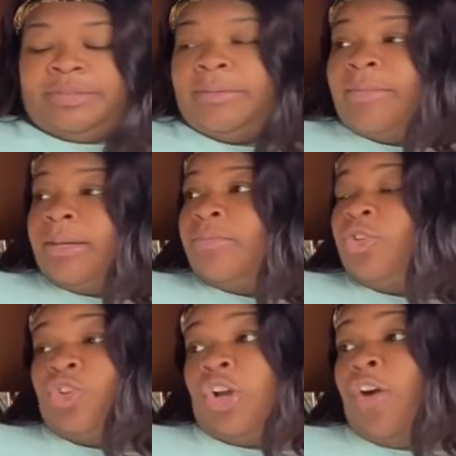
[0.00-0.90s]
Babe,
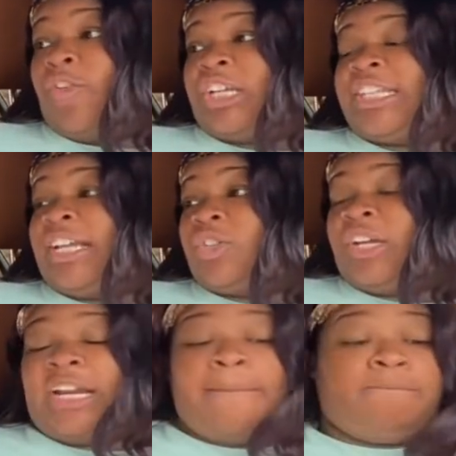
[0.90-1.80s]
that's what we
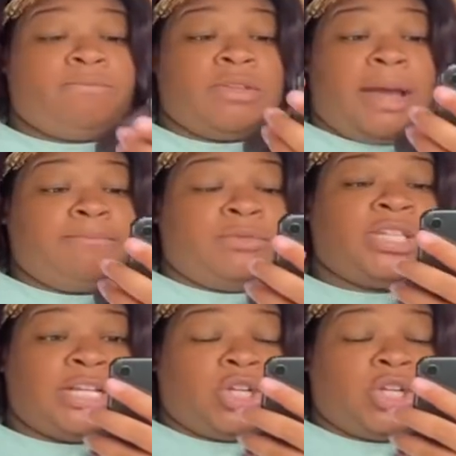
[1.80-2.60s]
on? I'm not talking